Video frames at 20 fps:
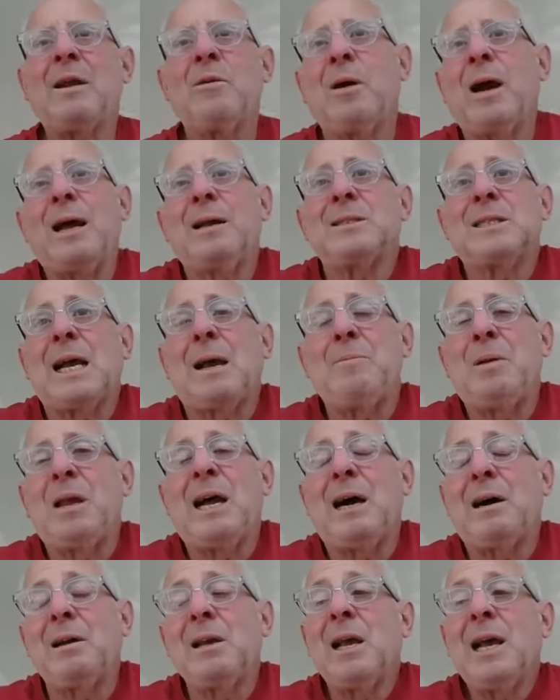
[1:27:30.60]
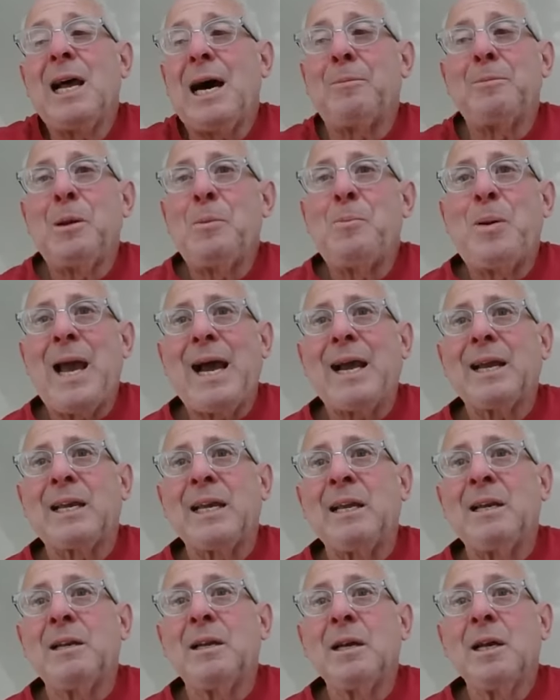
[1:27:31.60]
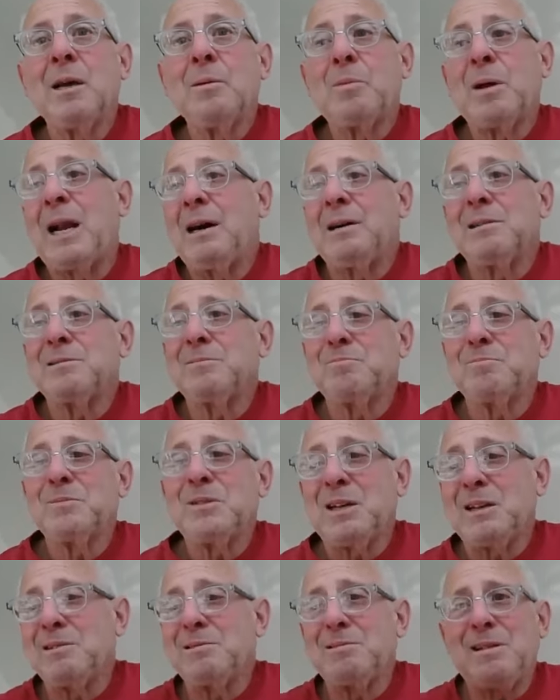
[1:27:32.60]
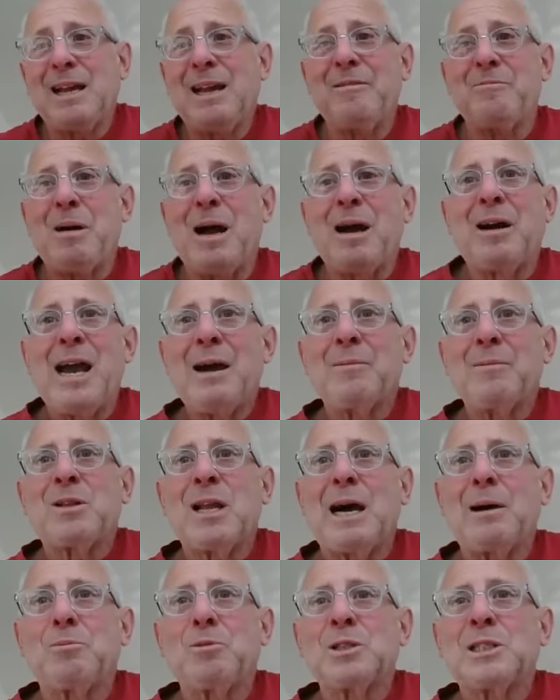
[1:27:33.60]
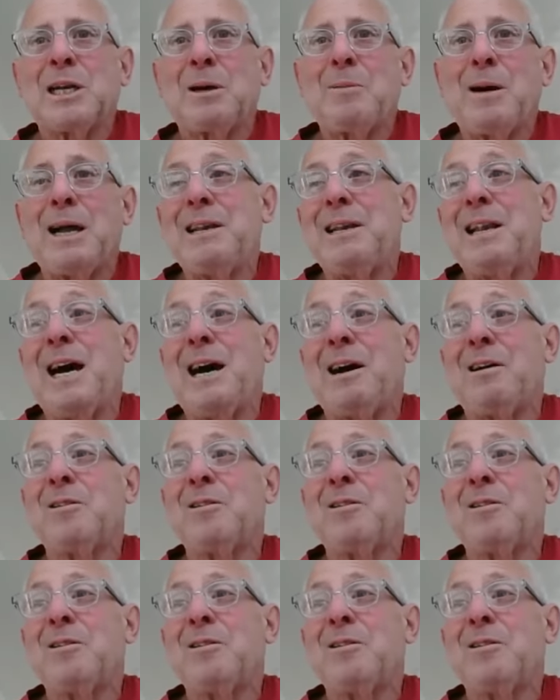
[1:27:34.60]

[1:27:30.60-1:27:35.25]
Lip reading: anyways. I mean, I'll be packing, but I'll have my laptop, which I'm on now.